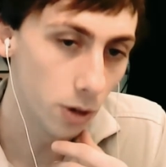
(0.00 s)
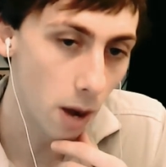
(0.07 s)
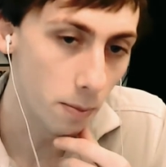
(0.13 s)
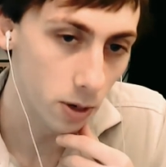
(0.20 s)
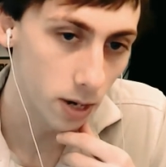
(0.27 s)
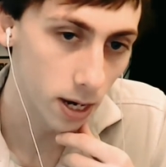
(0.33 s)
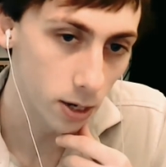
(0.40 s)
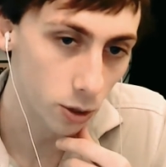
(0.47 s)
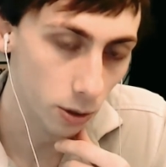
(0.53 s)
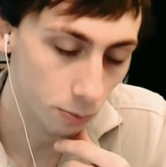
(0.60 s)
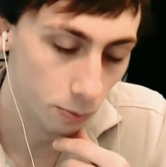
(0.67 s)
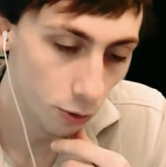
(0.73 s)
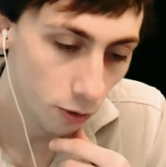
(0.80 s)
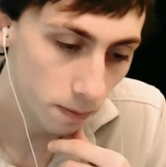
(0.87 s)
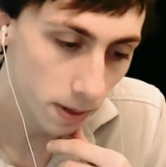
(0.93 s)
computational
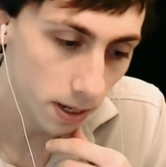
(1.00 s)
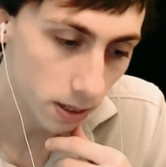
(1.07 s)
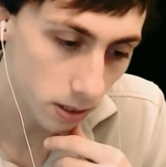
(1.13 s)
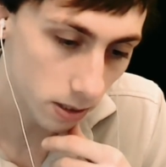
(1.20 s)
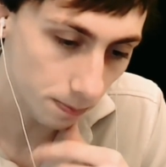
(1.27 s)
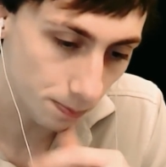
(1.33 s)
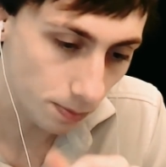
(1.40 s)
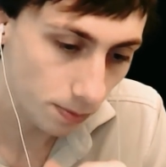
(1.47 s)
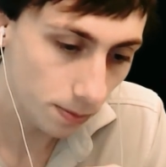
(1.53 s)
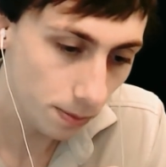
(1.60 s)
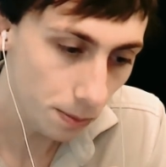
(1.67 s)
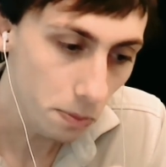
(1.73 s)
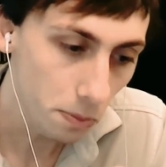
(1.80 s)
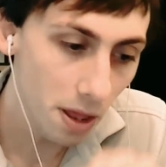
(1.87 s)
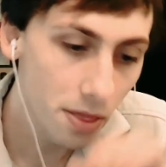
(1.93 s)
improvements,
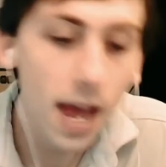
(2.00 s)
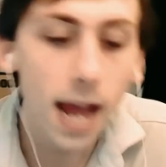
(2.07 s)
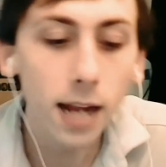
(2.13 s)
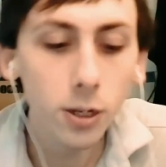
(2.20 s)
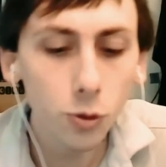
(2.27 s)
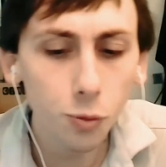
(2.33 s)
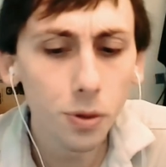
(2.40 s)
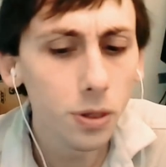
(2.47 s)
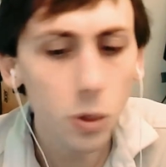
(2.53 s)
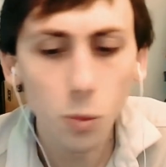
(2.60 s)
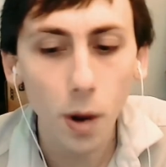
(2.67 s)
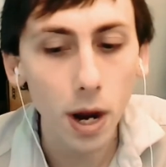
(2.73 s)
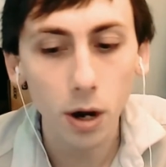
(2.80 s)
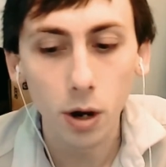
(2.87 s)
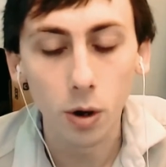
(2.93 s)
that's really
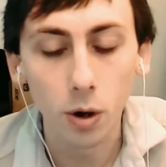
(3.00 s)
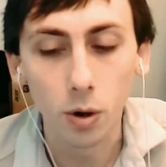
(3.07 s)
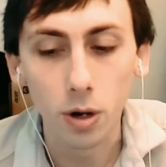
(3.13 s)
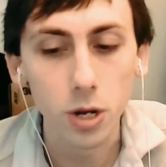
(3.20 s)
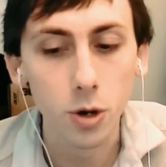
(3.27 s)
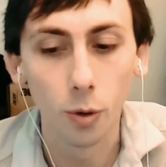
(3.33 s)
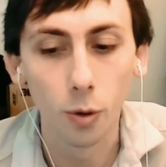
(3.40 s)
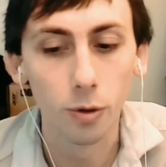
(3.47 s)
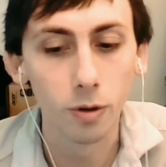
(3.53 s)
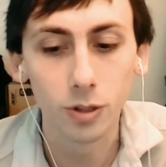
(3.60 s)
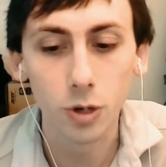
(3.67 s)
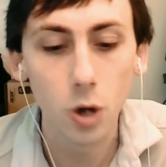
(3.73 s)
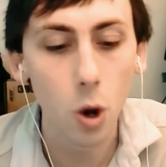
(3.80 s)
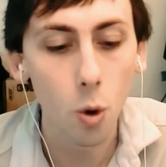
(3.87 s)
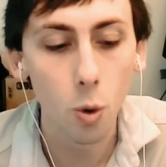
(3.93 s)
where,
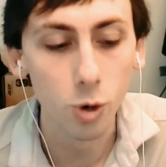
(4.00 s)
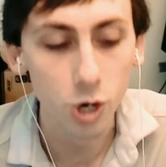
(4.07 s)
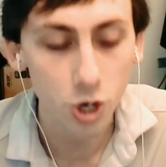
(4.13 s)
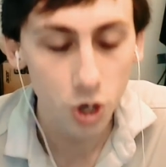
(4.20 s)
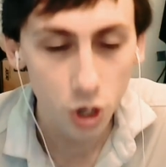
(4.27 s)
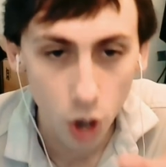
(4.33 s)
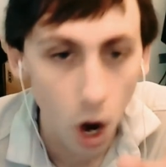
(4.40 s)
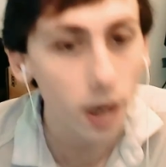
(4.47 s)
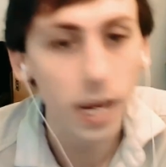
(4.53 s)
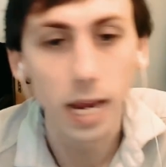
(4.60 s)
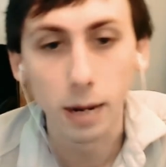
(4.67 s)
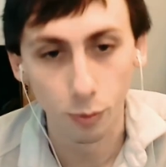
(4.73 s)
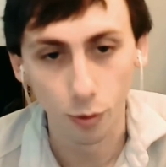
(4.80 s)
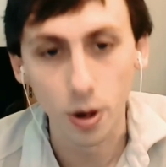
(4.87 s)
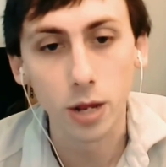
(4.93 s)
there's no
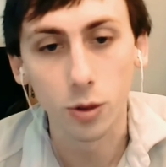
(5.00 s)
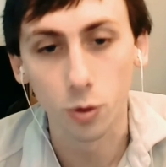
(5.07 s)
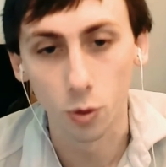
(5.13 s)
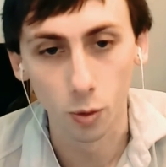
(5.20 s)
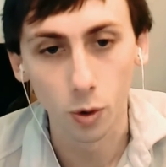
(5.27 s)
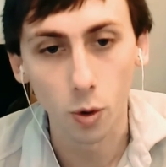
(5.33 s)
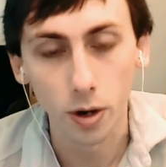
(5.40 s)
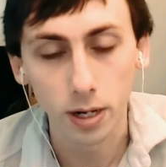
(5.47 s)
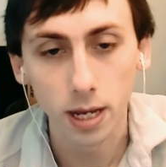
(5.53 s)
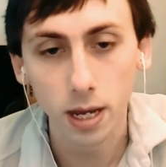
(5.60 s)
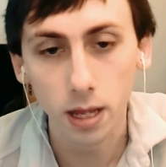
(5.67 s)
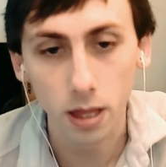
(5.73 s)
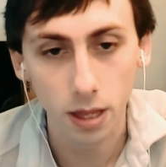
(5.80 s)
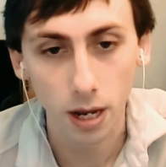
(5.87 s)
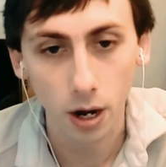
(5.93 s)
shocking breakthrough we're going to
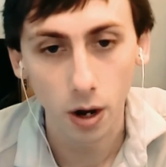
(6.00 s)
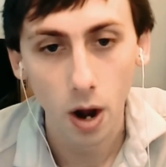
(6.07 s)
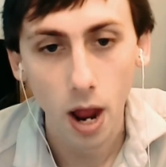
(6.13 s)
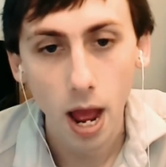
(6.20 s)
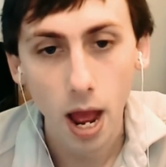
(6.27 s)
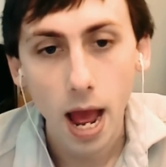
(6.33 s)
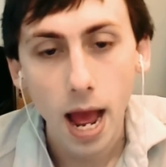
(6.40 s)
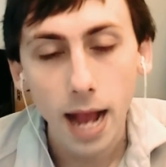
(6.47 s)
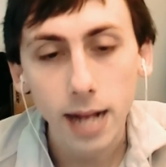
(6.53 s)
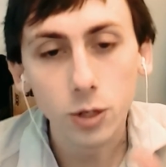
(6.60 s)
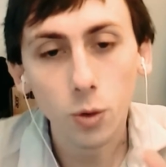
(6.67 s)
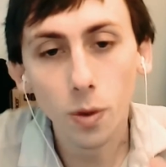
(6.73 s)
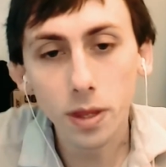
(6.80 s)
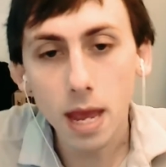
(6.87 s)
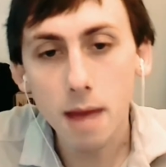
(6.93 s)
hit there. And
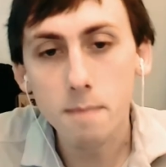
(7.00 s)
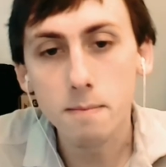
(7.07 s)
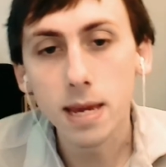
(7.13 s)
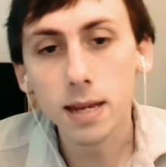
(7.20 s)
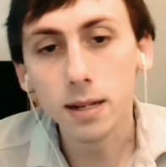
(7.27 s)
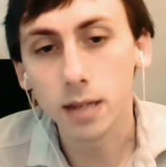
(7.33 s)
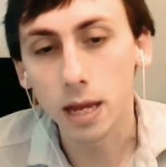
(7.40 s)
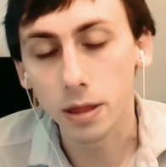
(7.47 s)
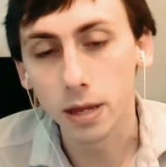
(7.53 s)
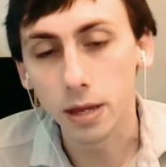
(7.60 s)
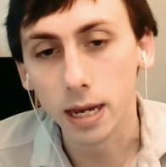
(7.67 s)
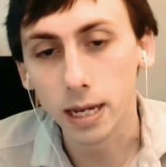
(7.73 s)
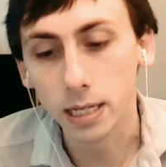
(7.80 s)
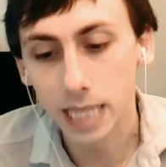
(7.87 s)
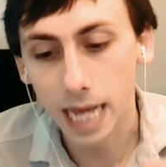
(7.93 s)
so what that means, I
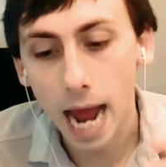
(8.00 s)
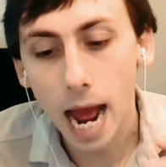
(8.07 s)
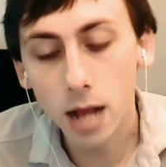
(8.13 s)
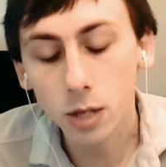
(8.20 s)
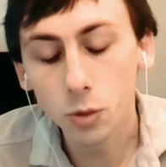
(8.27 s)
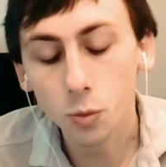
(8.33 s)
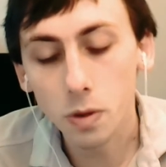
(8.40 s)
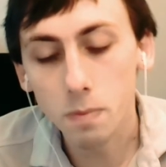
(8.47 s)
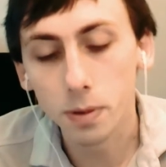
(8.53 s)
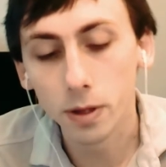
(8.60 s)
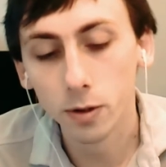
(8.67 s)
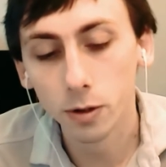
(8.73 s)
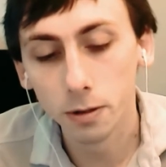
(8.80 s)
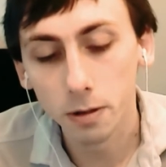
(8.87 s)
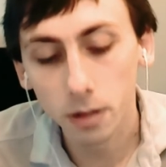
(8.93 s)
think, is that as we
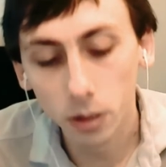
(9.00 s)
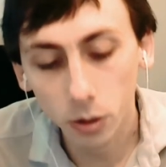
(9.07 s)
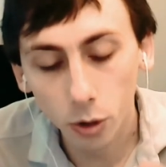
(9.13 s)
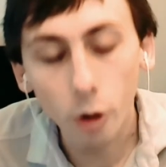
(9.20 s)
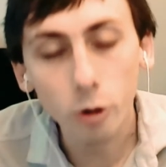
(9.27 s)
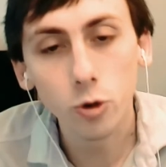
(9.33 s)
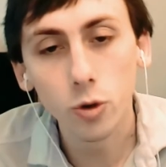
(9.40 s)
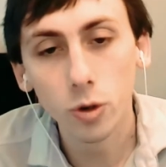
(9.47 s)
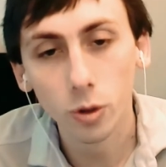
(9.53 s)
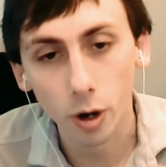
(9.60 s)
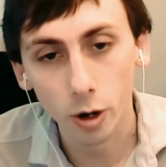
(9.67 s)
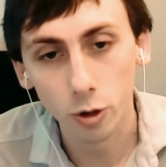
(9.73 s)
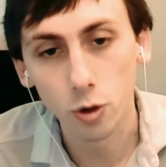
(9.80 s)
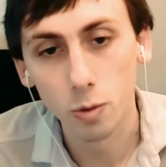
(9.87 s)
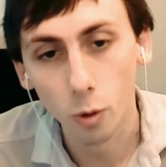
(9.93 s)
build larger and
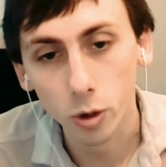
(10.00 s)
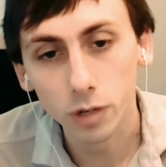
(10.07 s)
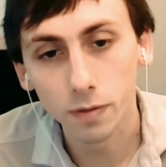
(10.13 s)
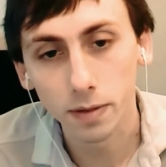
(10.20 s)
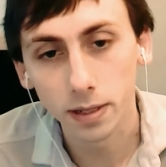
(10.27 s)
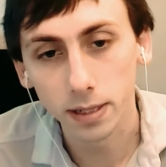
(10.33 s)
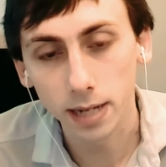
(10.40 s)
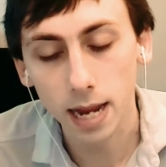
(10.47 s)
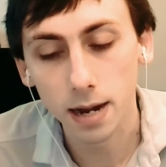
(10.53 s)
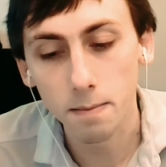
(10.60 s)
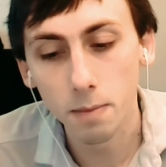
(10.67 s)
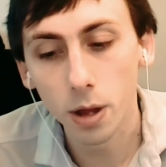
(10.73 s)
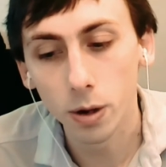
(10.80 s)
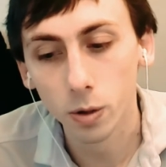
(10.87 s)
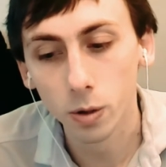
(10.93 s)
larger and more sophisticated
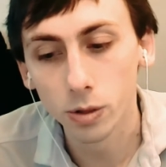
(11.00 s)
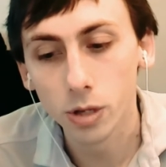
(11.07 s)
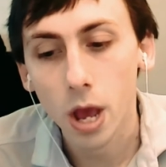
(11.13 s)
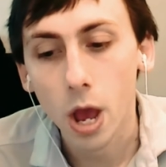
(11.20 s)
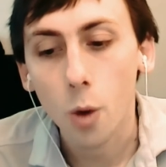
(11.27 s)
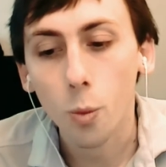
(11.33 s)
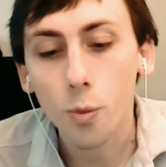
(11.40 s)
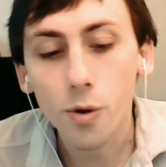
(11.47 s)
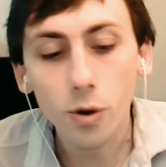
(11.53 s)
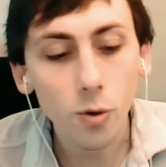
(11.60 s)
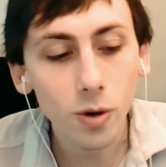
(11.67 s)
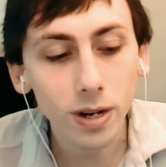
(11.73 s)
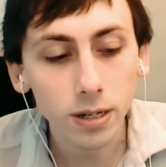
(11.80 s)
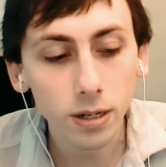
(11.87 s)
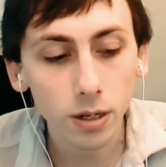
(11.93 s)
models, we're
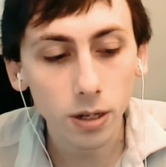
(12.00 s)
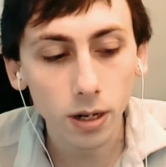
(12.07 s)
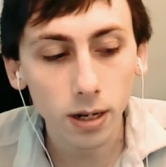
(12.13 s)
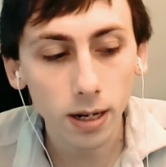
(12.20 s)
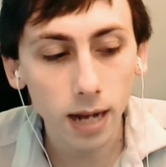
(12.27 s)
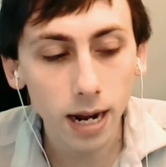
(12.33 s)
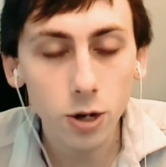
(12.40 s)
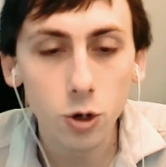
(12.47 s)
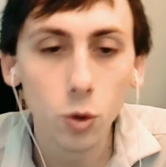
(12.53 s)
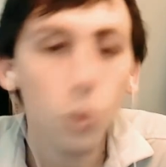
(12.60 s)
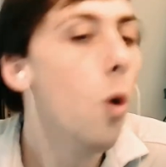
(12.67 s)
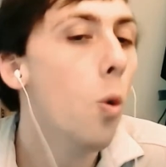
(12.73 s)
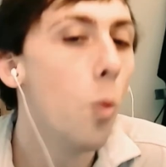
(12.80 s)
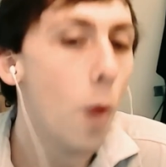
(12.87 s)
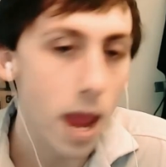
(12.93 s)
going to kind of do
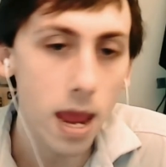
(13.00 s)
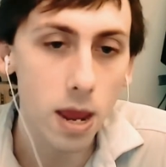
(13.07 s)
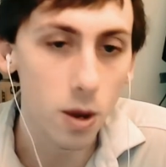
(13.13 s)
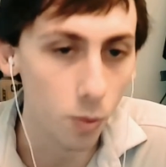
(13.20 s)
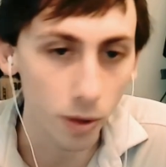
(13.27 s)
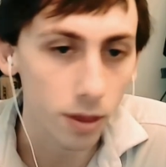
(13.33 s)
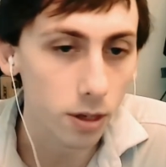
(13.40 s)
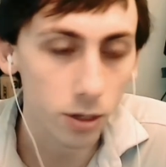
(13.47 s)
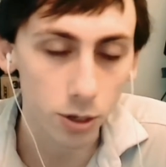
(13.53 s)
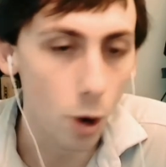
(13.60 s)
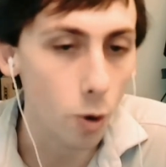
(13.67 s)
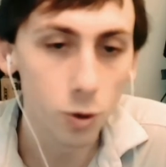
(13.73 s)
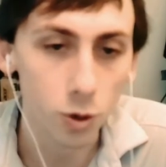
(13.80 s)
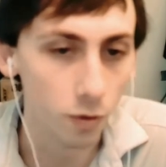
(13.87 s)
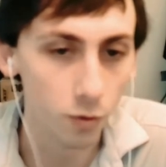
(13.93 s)
away with this
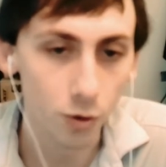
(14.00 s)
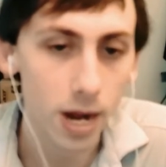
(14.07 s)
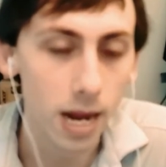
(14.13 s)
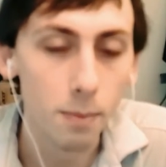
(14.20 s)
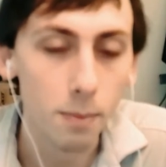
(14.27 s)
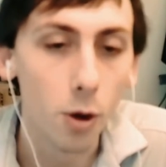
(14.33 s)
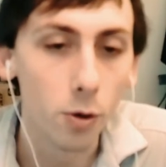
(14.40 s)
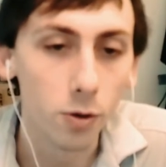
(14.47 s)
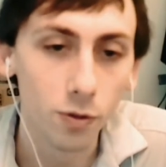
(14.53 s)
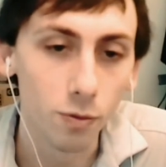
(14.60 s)
notion of training models